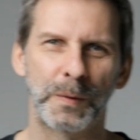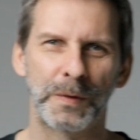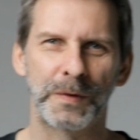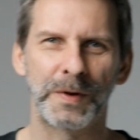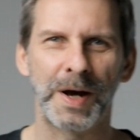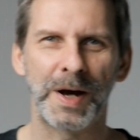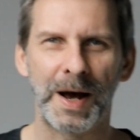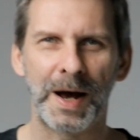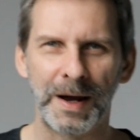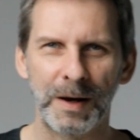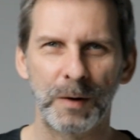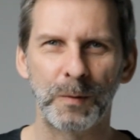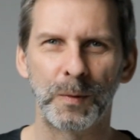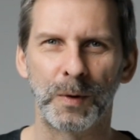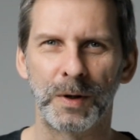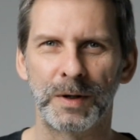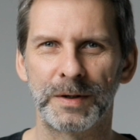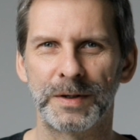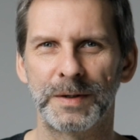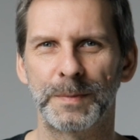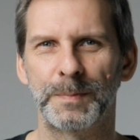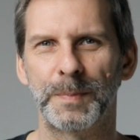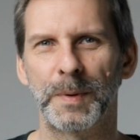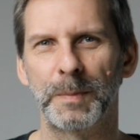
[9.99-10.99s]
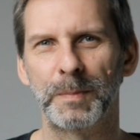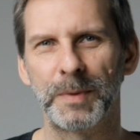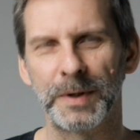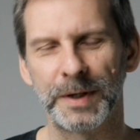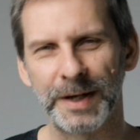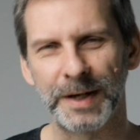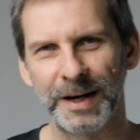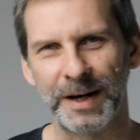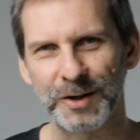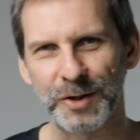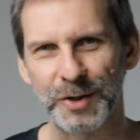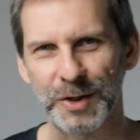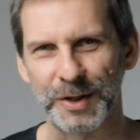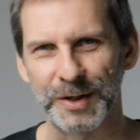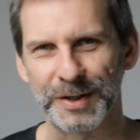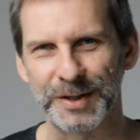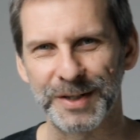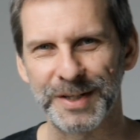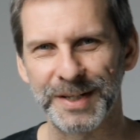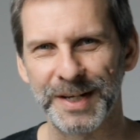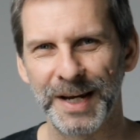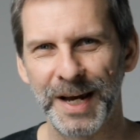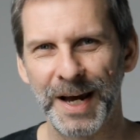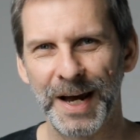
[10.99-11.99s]
with high-quality
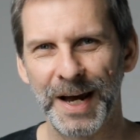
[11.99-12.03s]
publications,